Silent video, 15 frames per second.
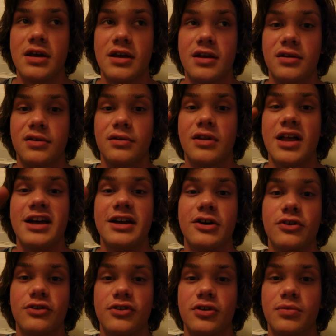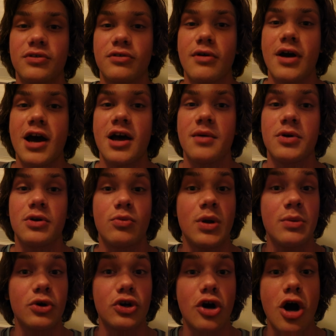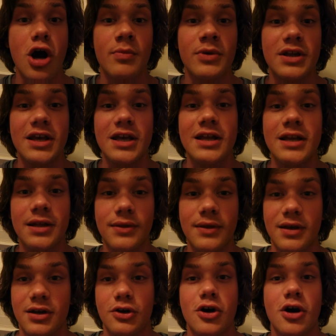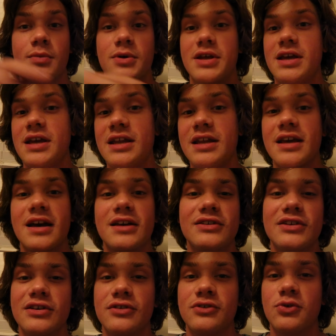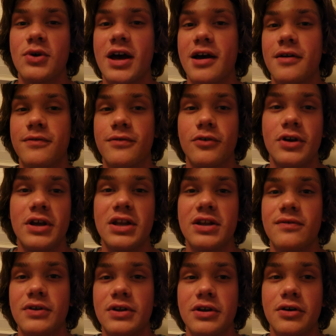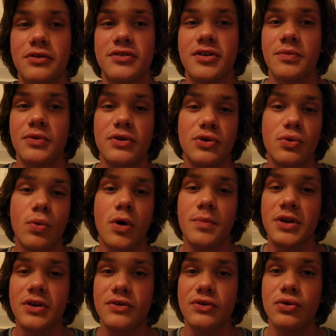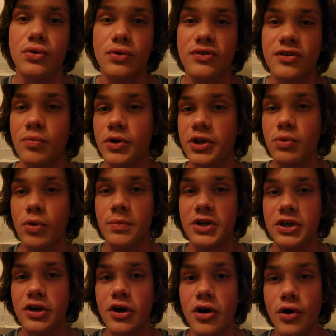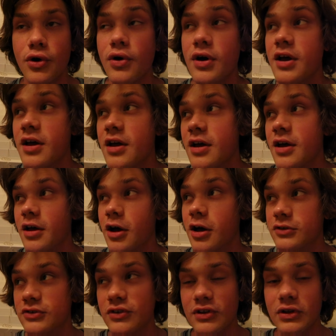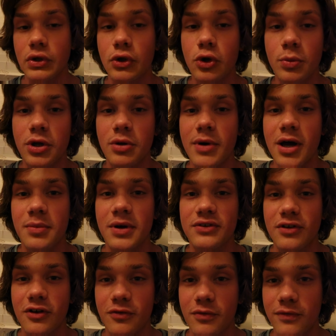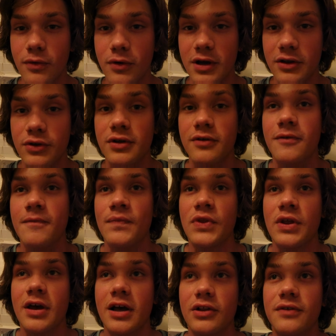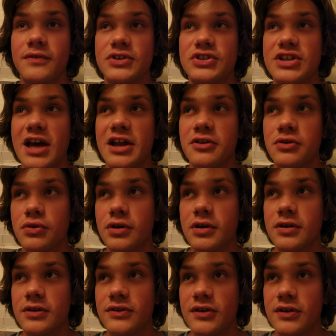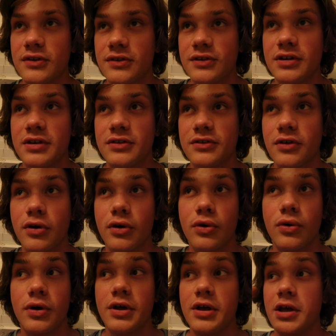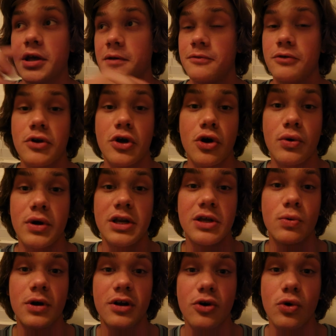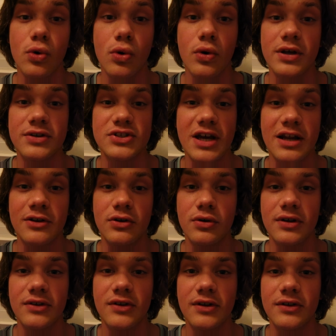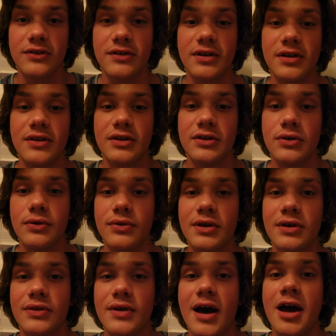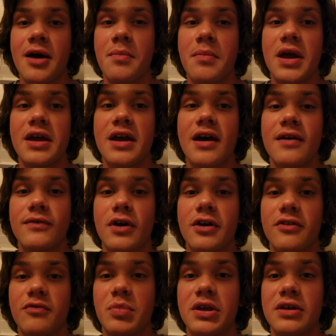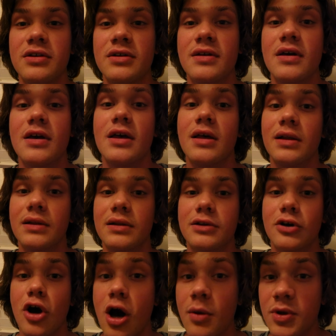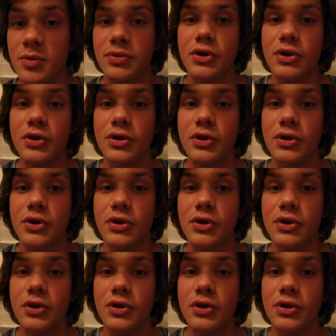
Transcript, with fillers: and like, subscribe, and remember, comment anything. Comment any ideas you have for any video, something you want me to do, somewhere you want me to go. Uh, just a little bit about myself before I leave. I live in Chattanooga, Tennessee, so if you know anywhere cool in Chattanooga, Tennessee that you think that I may have not have been, comment